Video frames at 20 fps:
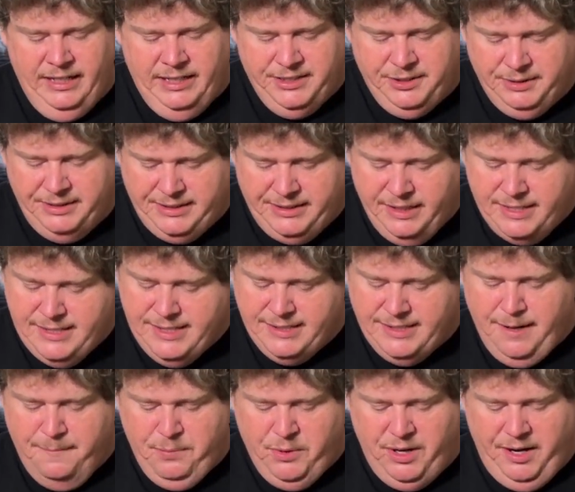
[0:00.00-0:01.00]
So he's done
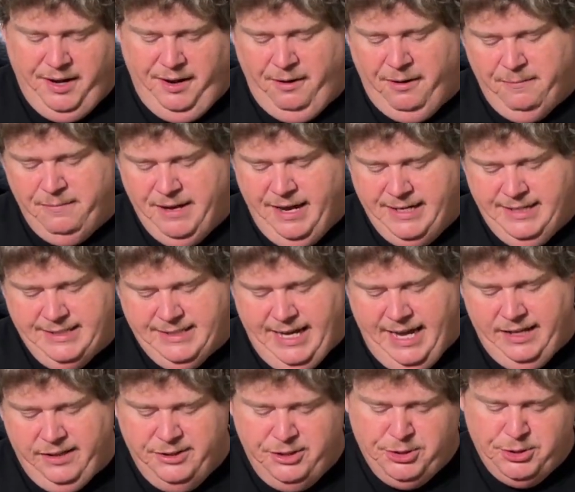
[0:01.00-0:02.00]
something here. I'm not
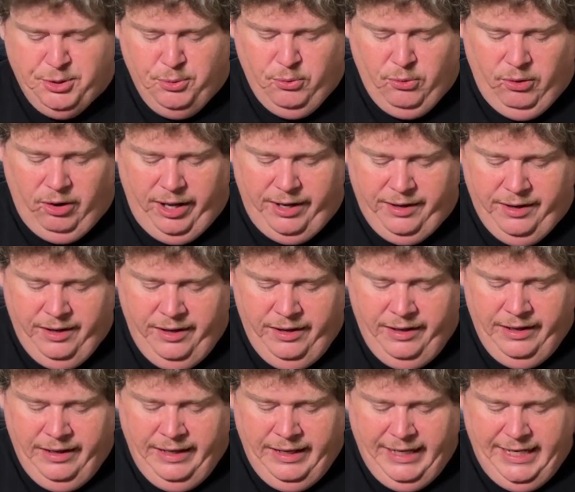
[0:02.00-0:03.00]
exactly sure what.
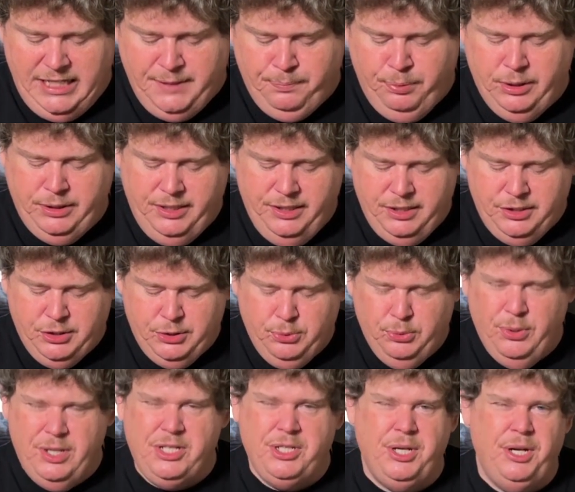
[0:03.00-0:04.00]
He's put this
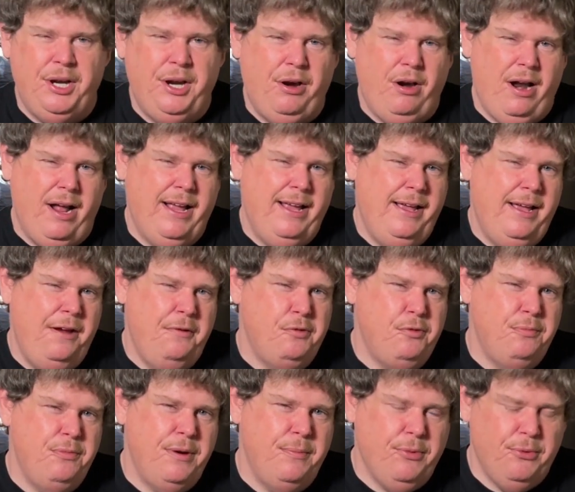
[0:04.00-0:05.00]
switch in here. I can't
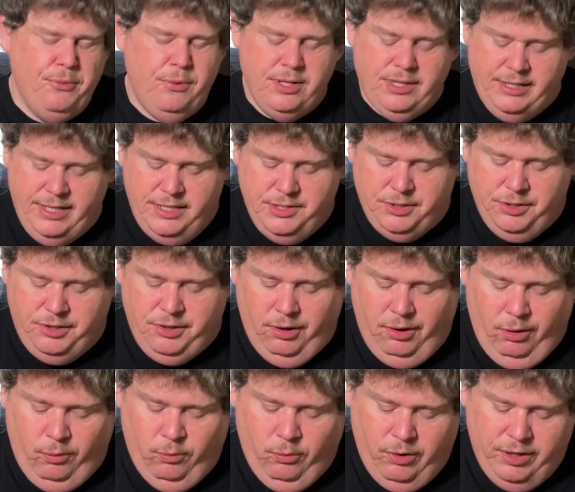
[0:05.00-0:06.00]
remember what these are
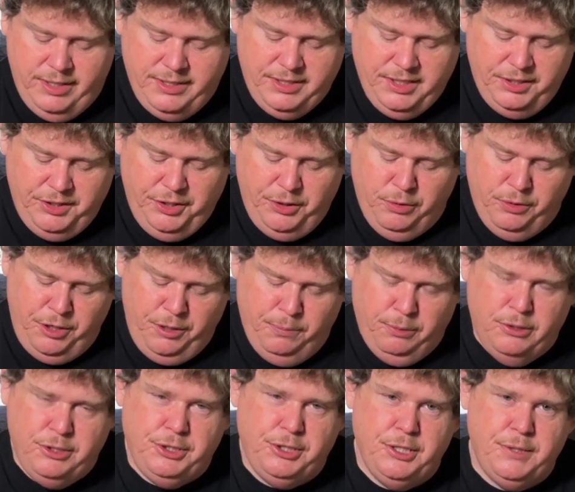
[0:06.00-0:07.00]
called. What does it do when you
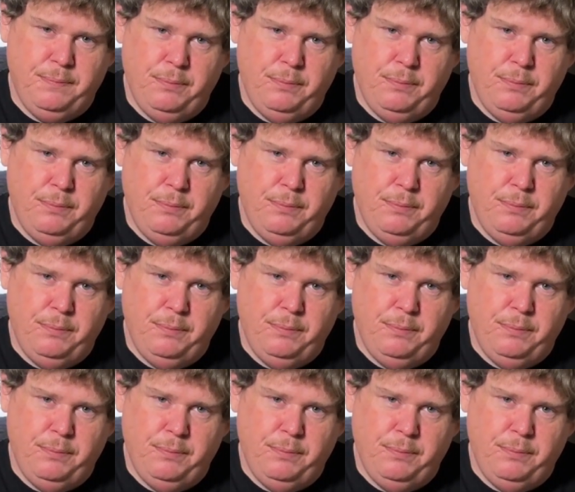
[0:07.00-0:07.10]
push this